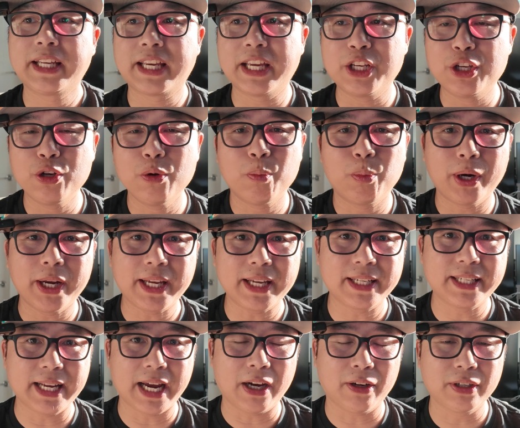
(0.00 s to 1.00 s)
can you break
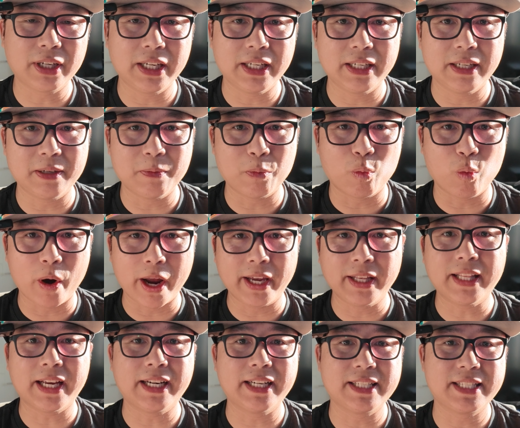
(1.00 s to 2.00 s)
it down in a
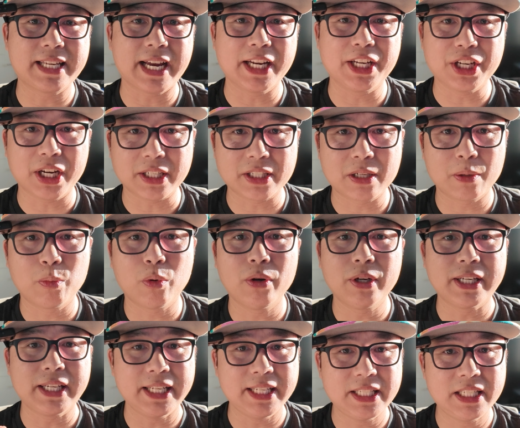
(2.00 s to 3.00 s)
way that is digestible
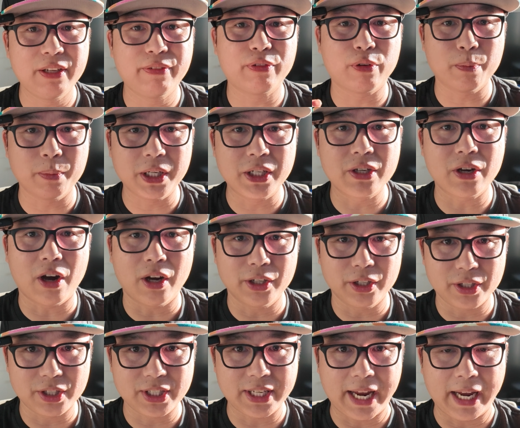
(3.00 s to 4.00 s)
and easy for me to
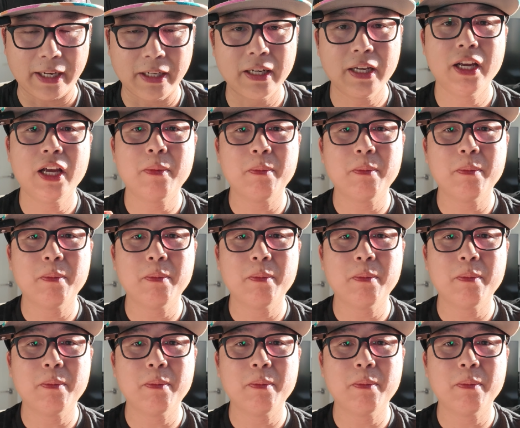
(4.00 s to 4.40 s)
understand,